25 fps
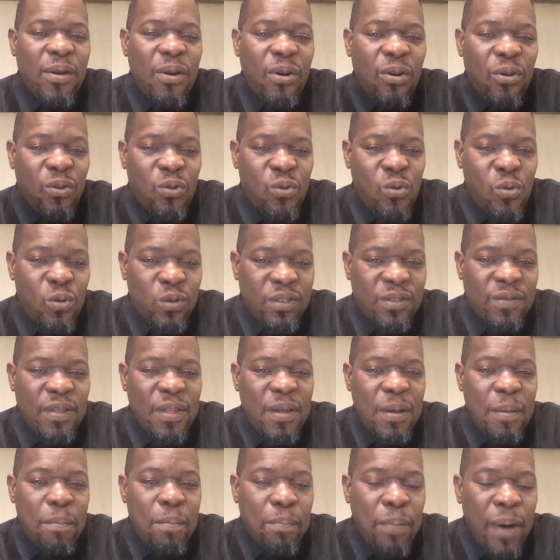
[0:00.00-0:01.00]
unquote.
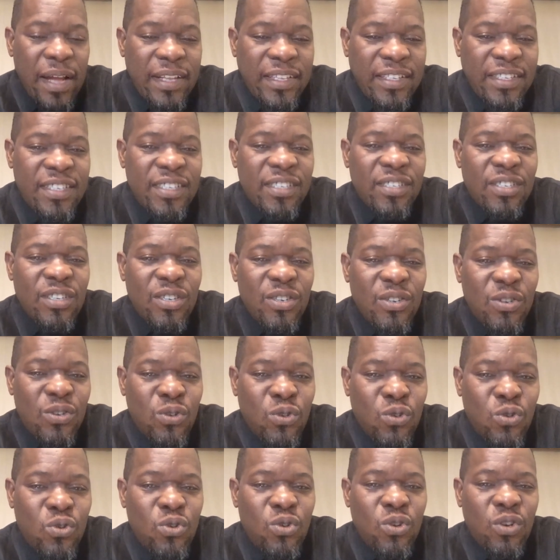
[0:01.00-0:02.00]
Parties
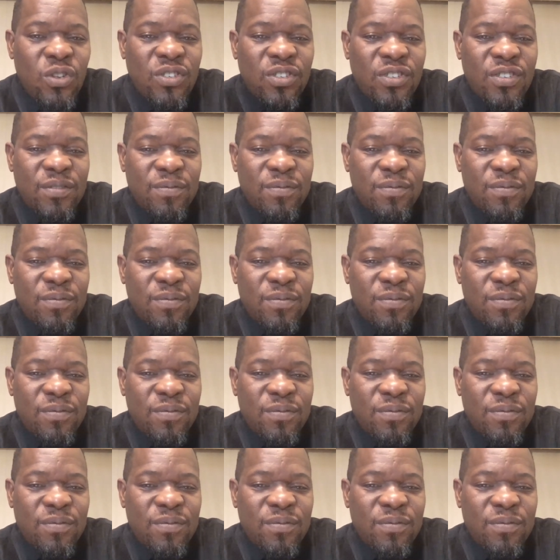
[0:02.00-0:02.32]
do not